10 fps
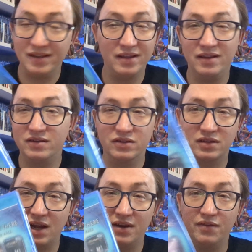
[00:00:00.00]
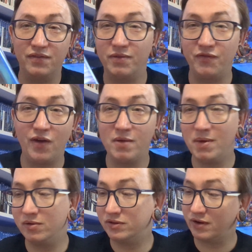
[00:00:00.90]
it just kind of, the
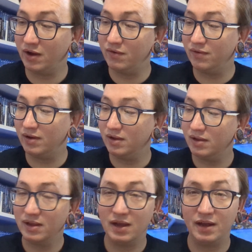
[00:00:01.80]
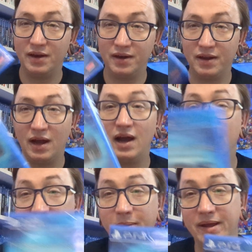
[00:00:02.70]
FOMO took over, and I
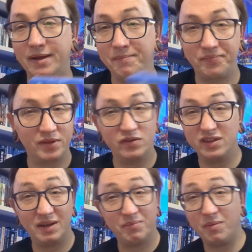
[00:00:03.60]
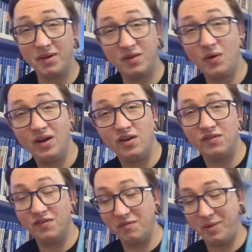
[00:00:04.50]
had to buy it, just like probably quite a lot
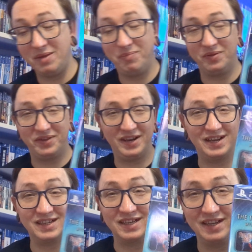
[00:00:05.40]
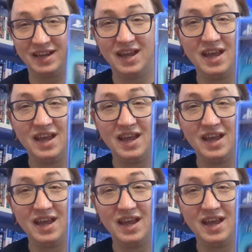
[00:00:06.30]
of other people did actually.